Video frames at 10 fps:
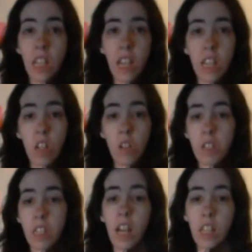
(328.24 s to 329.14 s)
I know
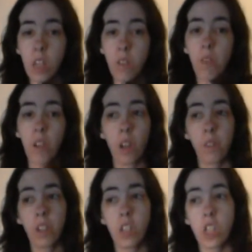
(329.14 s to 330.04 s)
exactly what I
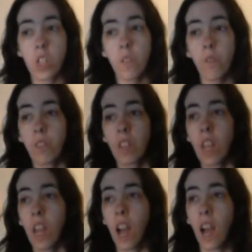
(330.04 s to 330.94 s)
want to do.
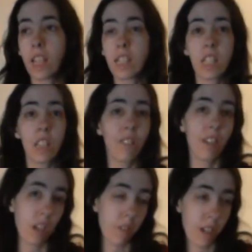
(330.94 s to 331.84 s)
I just need to
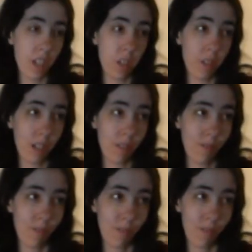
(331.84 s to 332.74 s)
find out a way to do it.
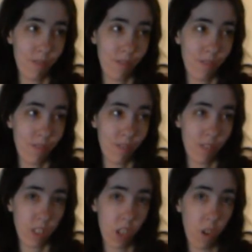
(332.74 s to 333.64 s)

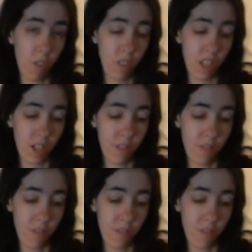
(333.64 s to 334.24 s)
So hopefully.